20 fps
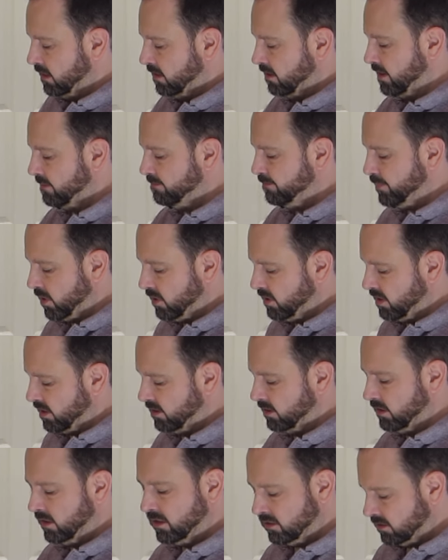Like burnt
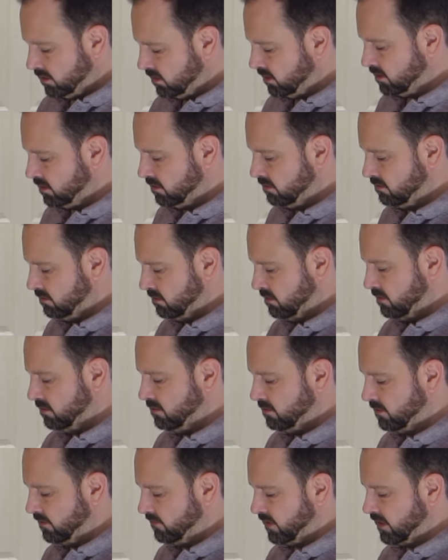onions,
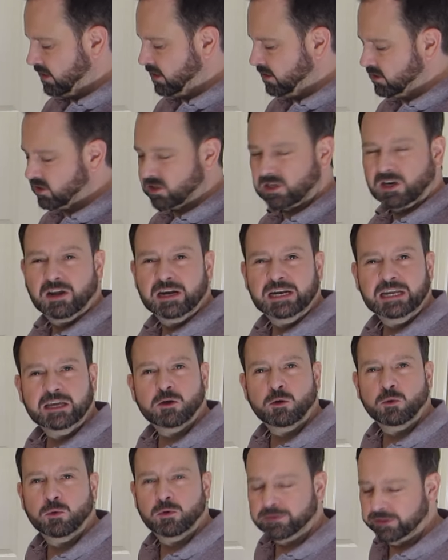if they get slightly
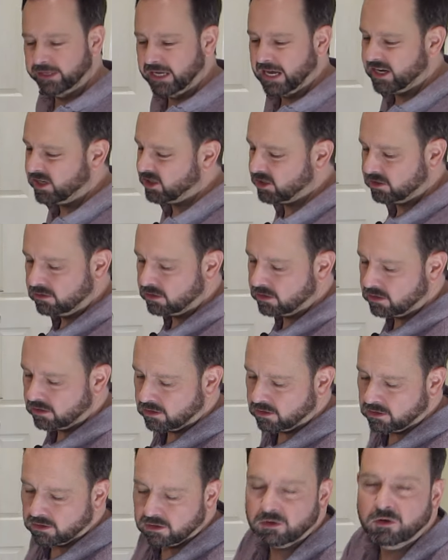caught on the edge,
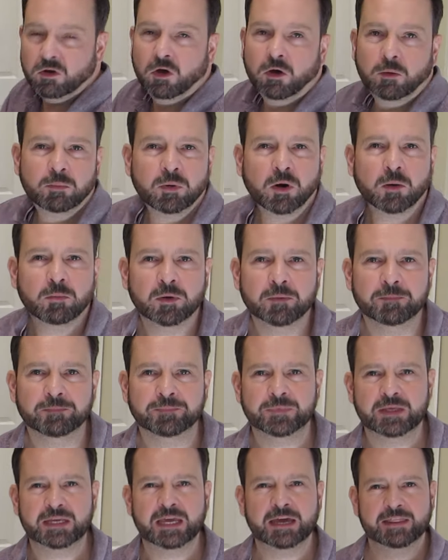not a problem.
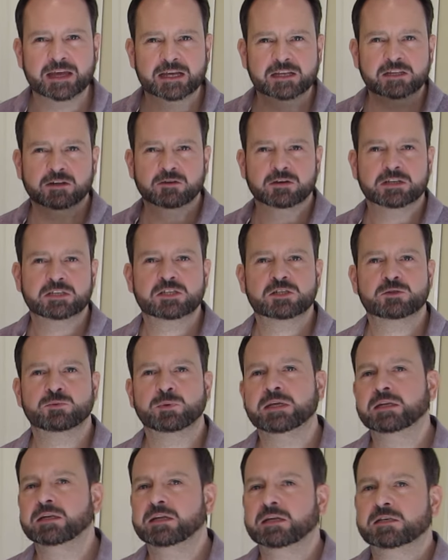You get that nice
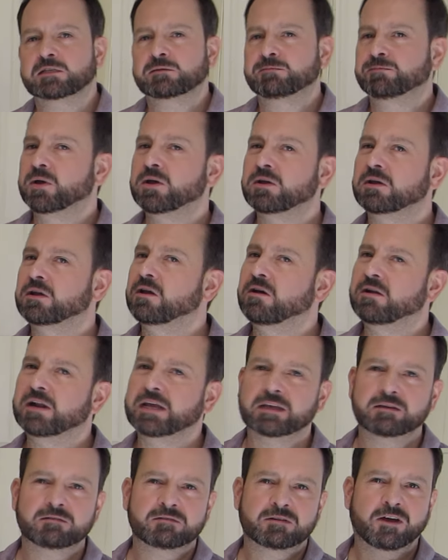sweetness. Burnt
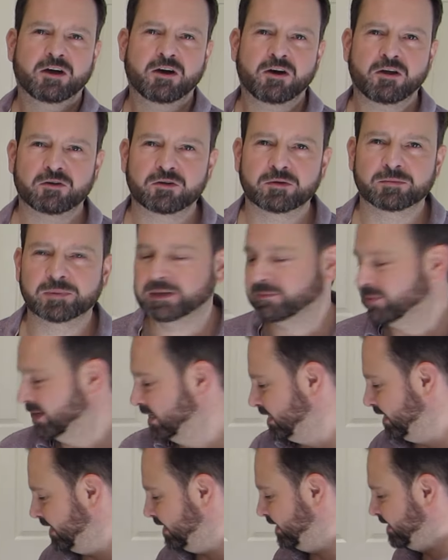garlic, horribly
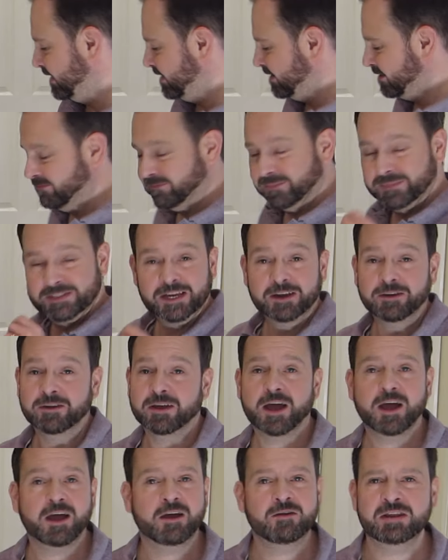bitter. So
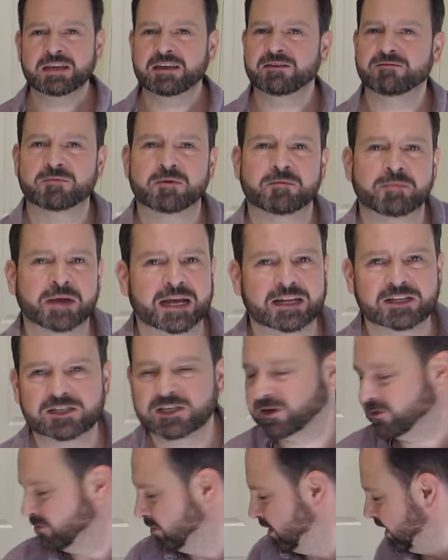only give them about
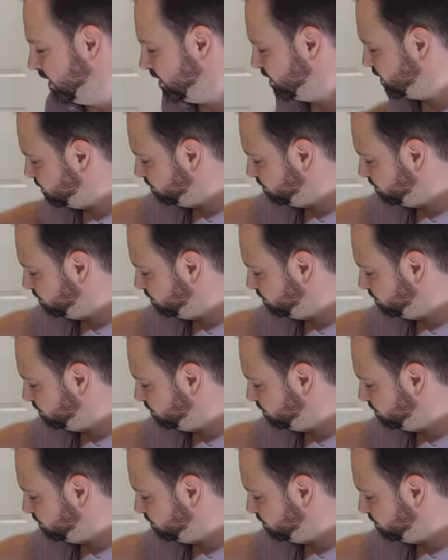2 minutes.